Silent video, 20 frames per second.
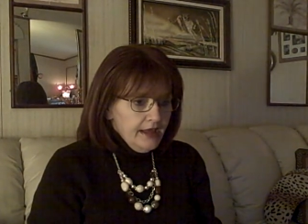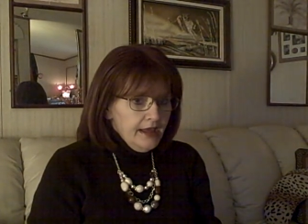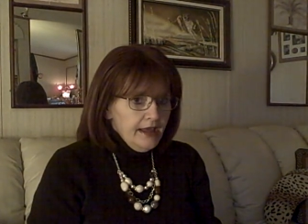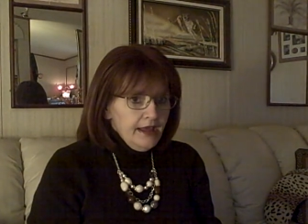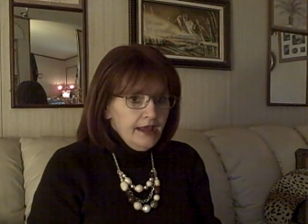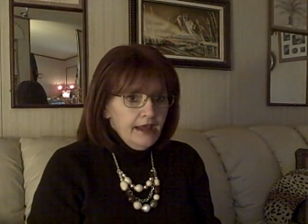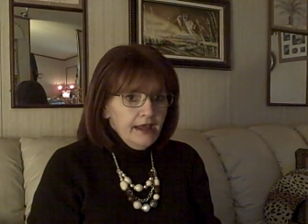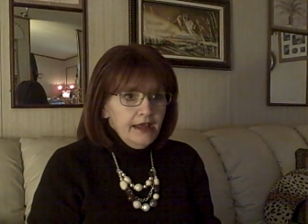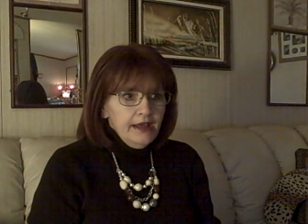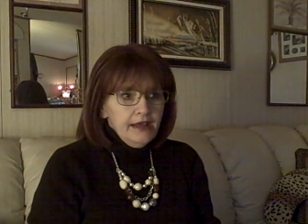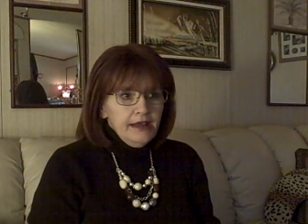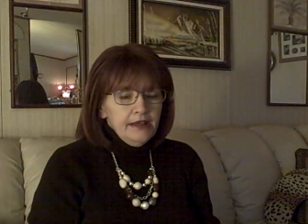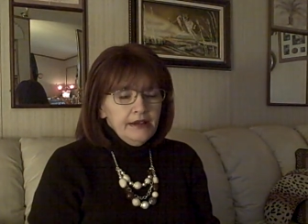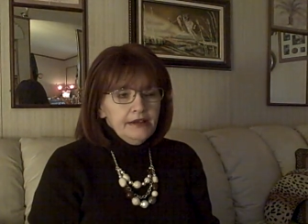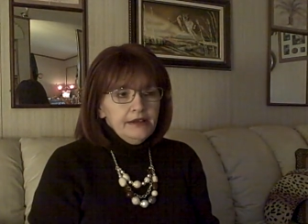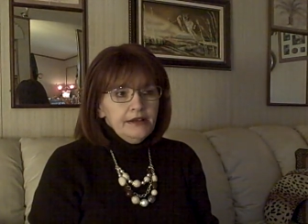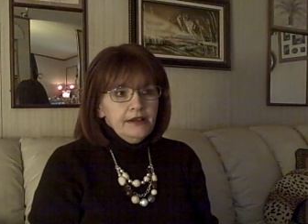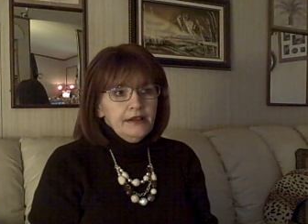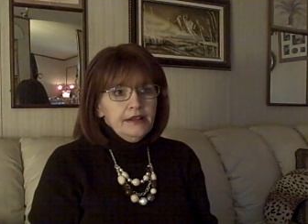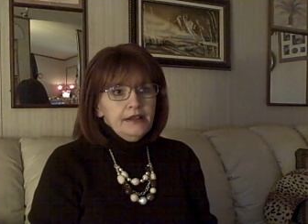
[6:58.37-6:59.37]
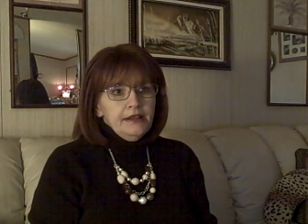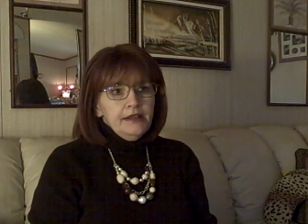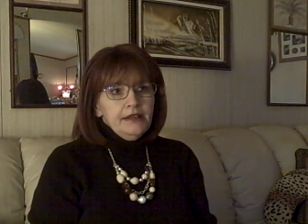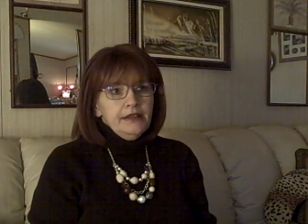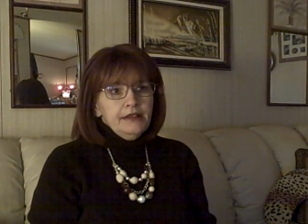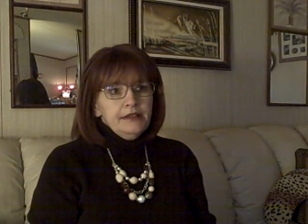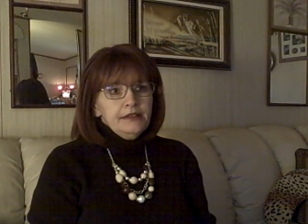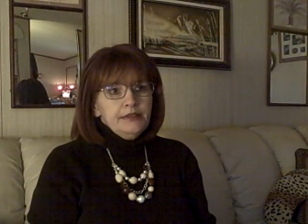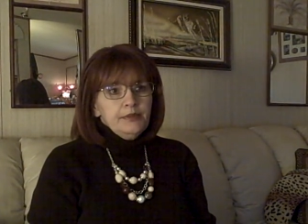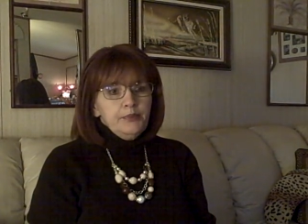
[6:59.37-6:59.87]
And
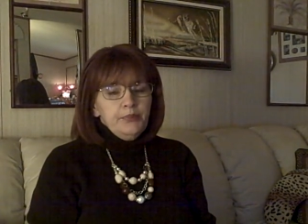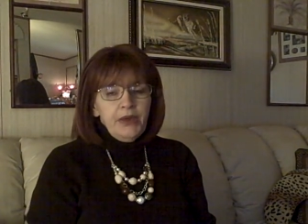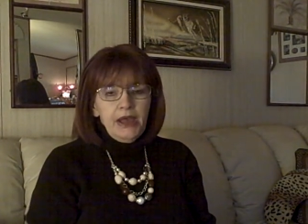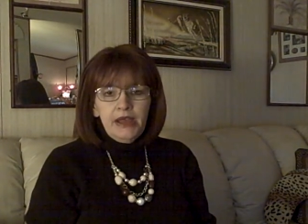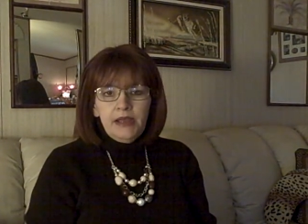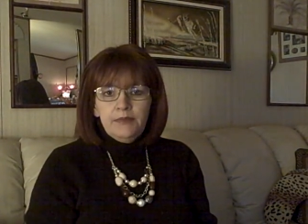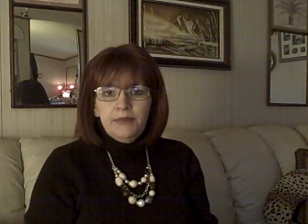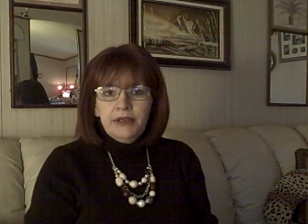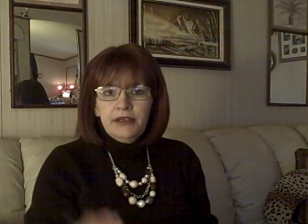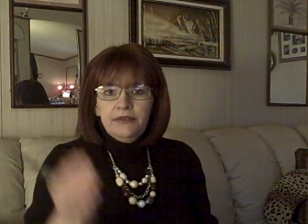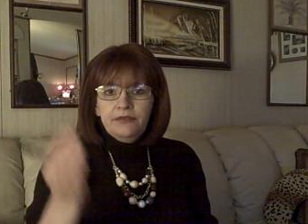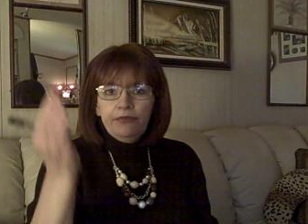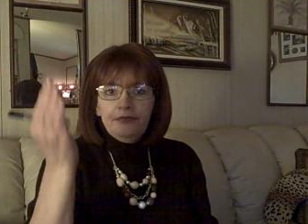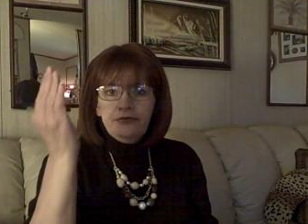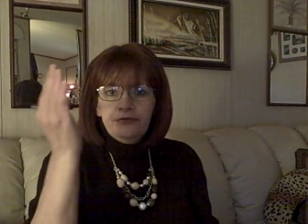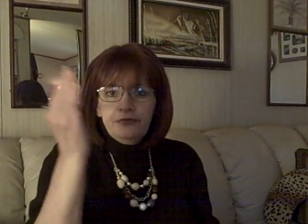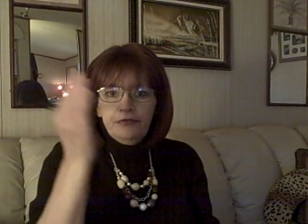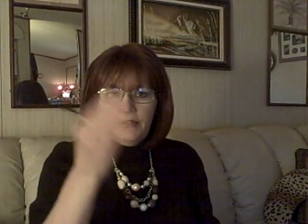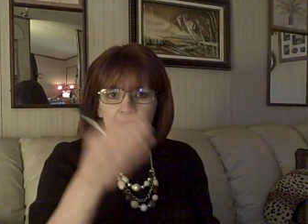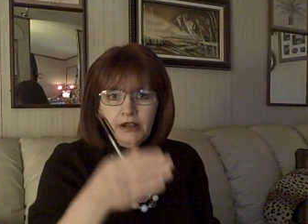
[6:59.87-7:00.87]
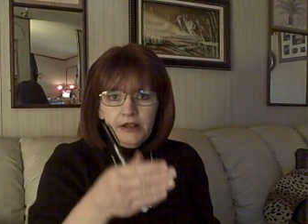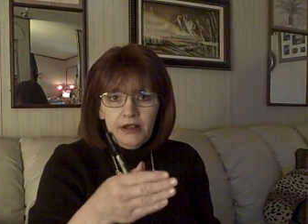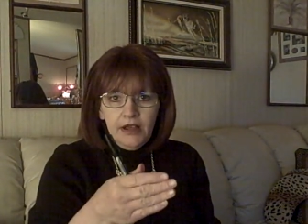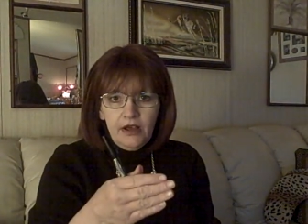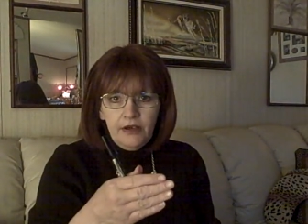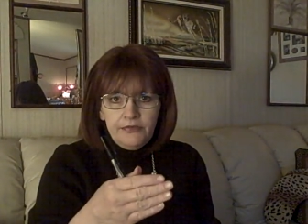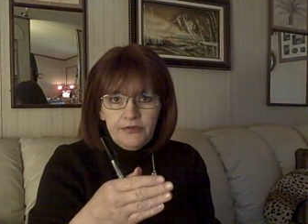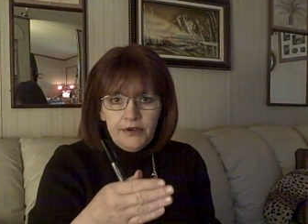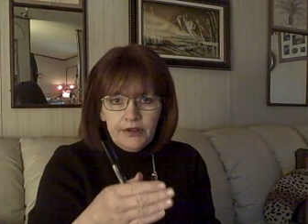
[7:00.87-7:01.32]
the baby fell off